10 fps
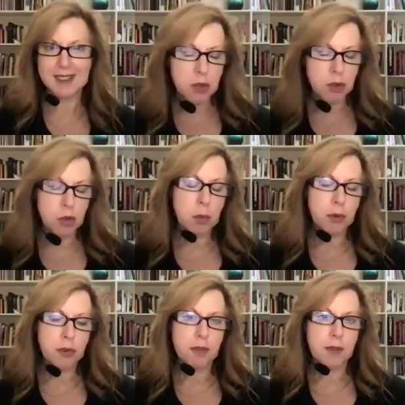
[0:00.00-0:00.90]
The two
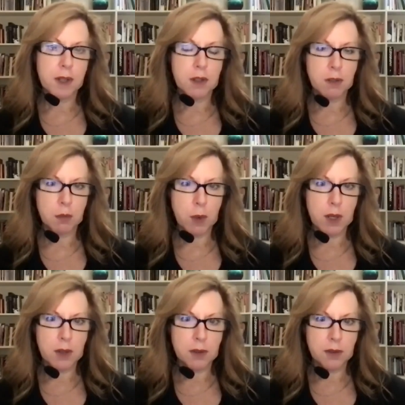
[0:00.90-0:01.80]
most effective
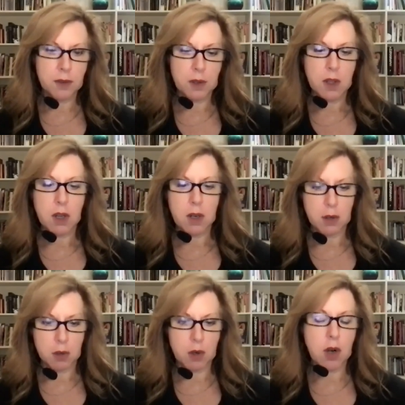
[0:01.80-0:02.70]
ways
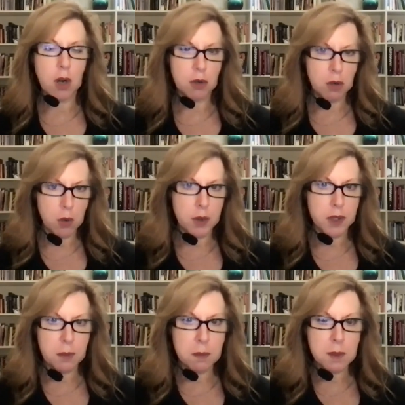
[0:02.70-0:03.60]
are
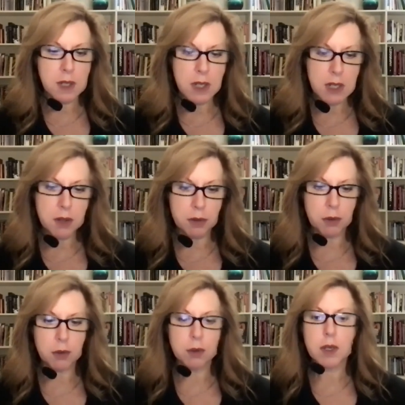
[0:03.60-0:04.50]
going to be
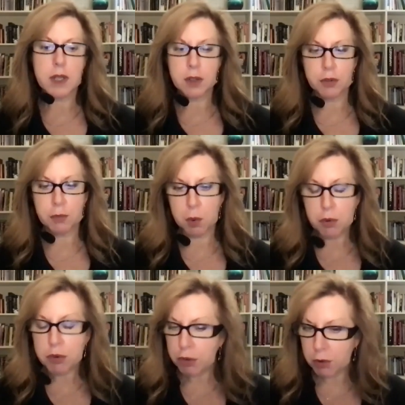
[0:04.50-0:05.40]
either
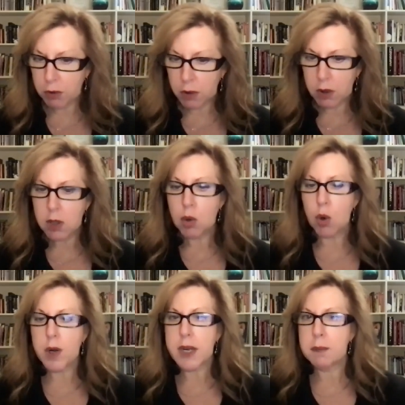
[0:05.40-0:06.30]
exposure
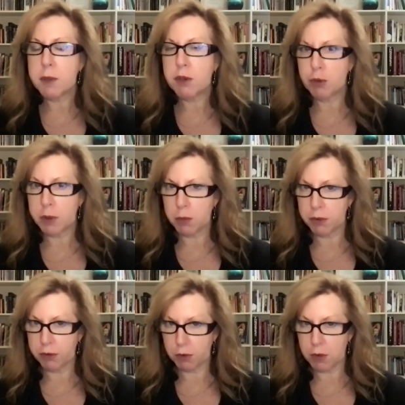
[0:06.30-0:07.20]
or imagery
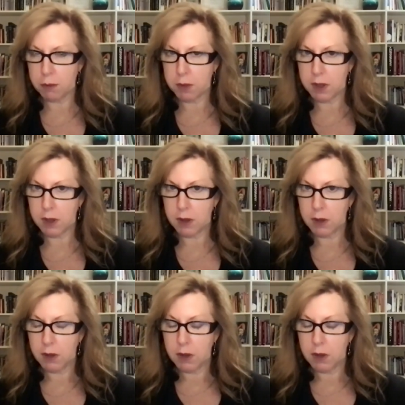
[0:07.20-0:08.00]
rescripting.